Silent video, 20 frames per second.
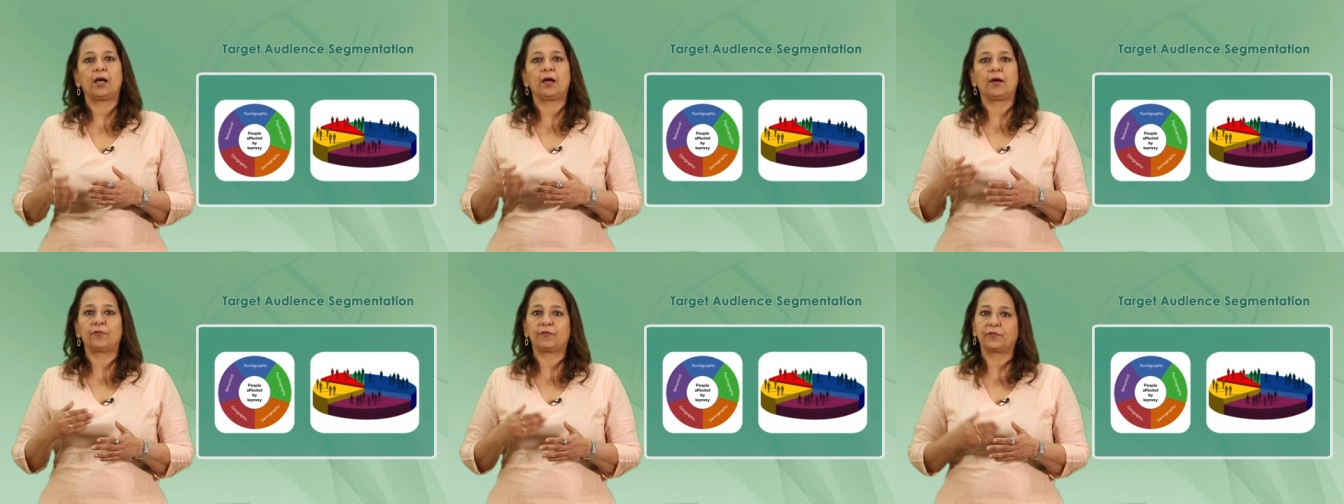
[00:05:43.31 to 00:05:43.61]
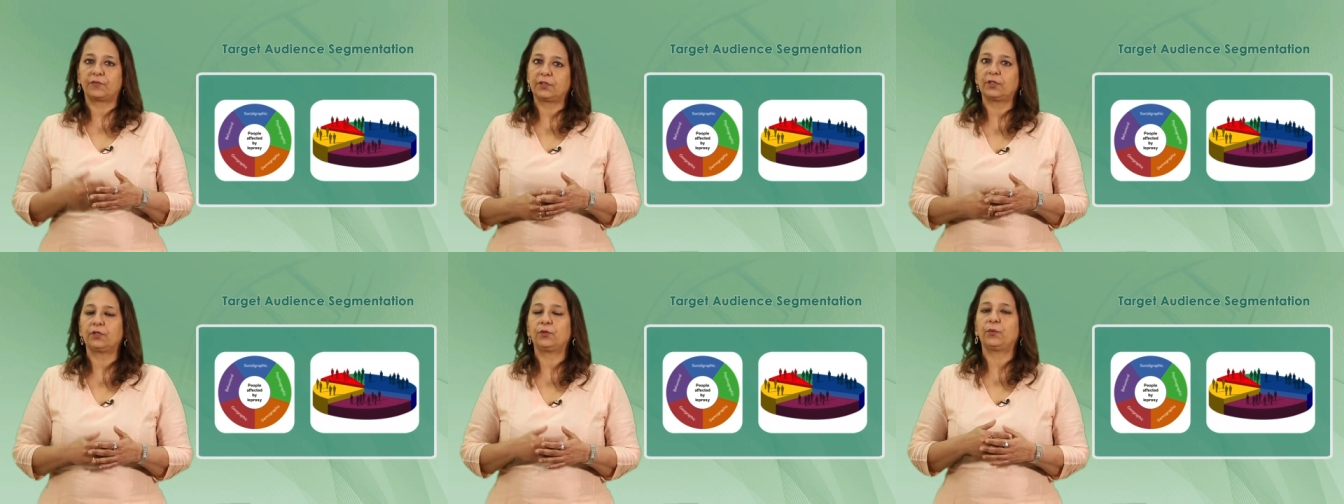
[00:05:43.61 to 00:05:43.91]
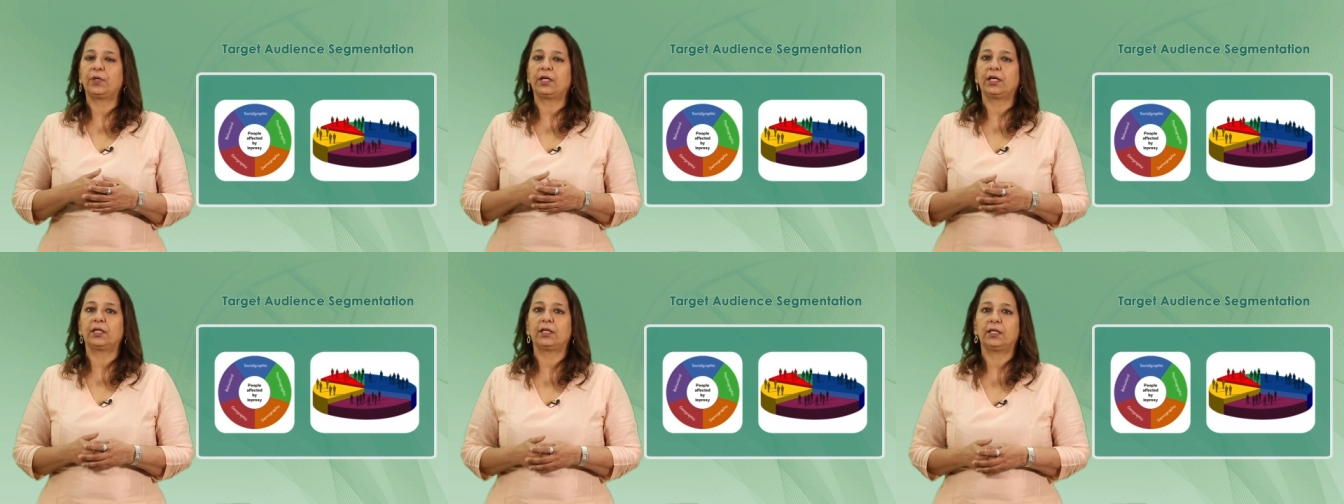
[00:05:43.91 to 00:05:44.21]
after
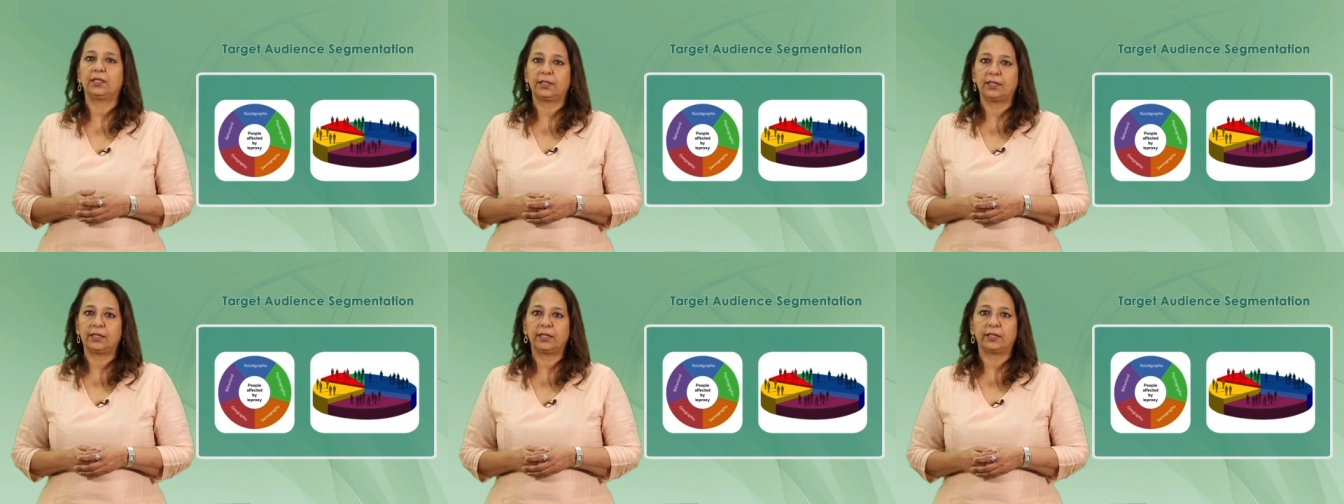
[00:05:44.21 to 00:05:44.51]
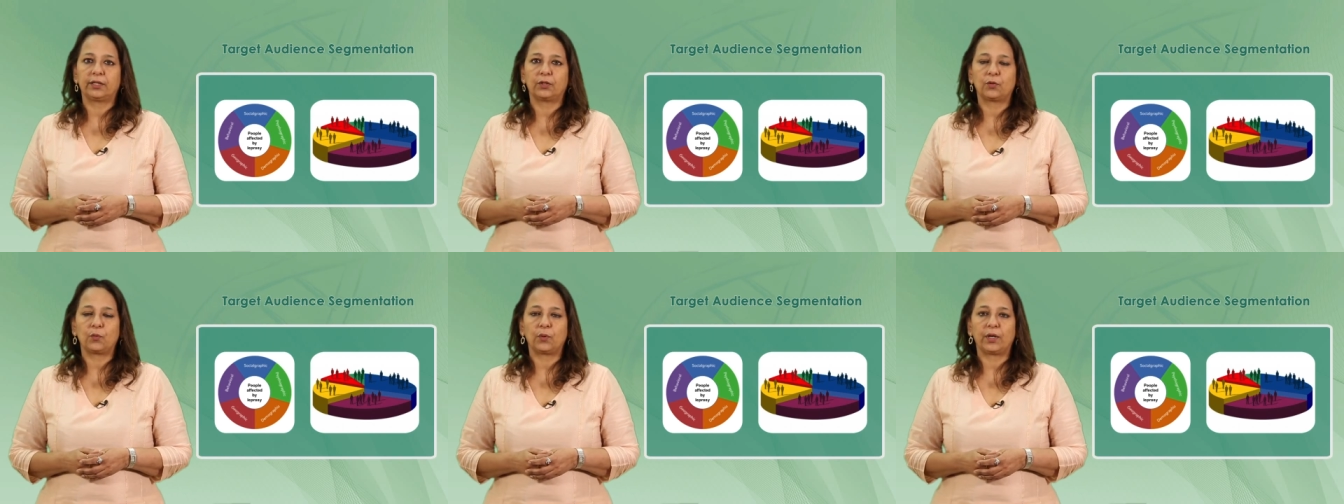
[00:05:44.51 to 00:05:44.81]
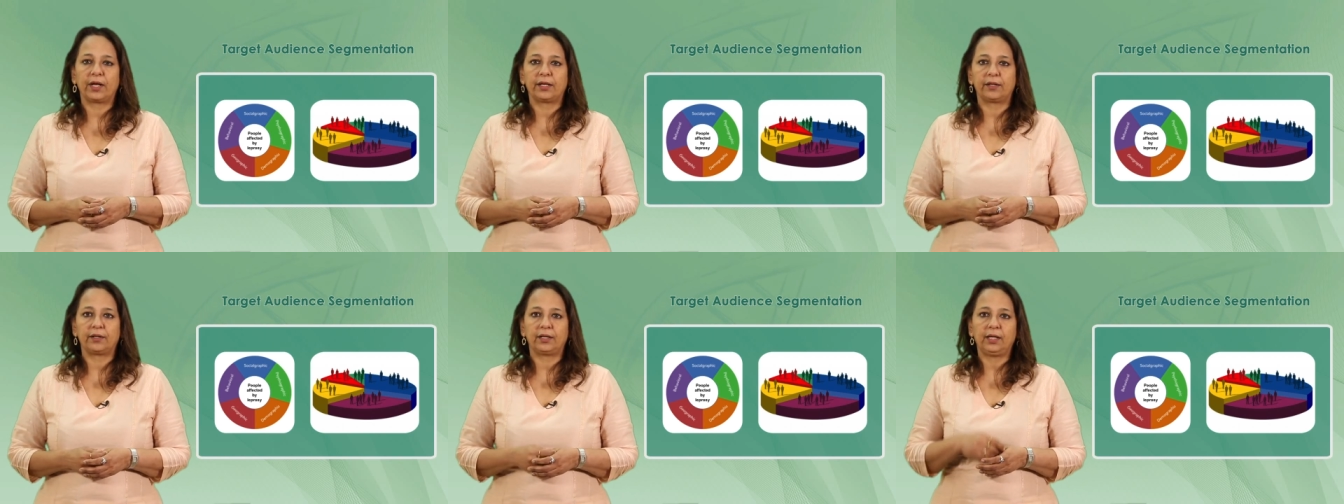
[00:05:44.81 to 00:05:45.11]
doing a little
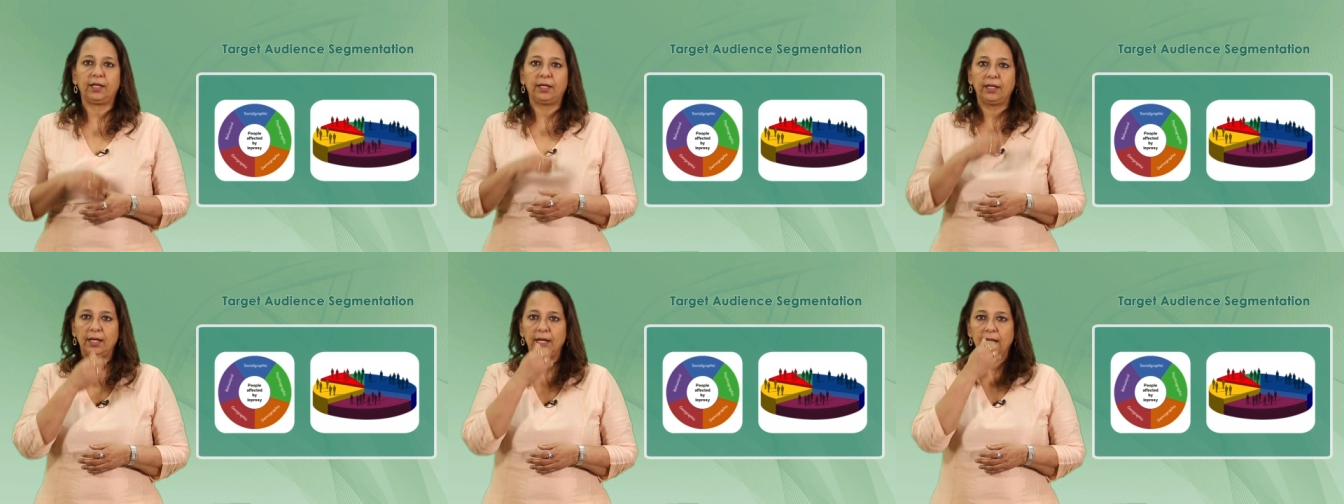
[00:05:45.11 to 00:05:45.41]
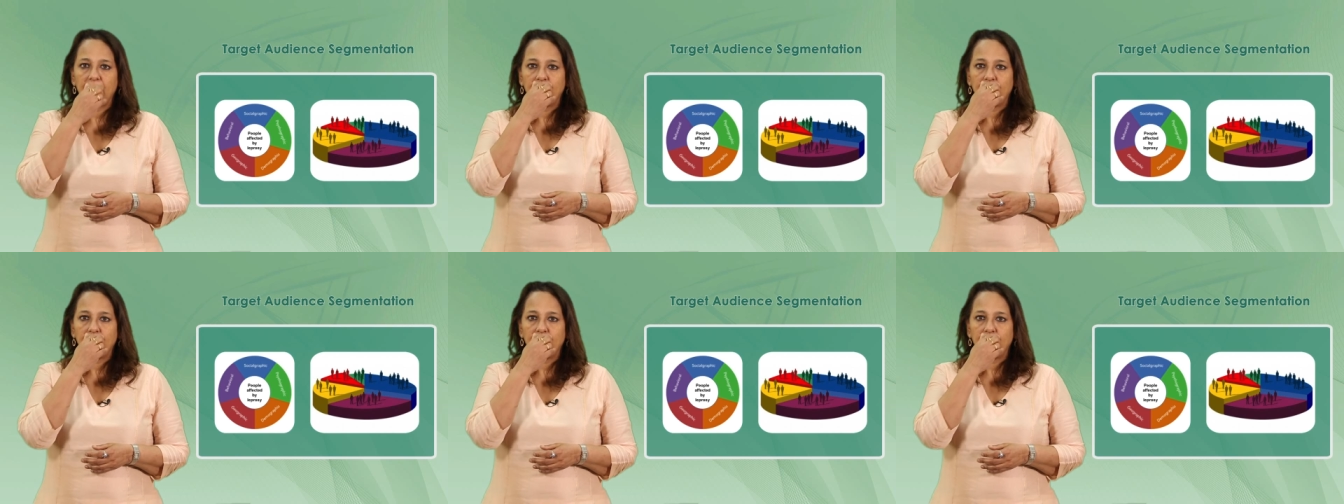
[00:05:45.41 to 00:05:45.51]
inquiry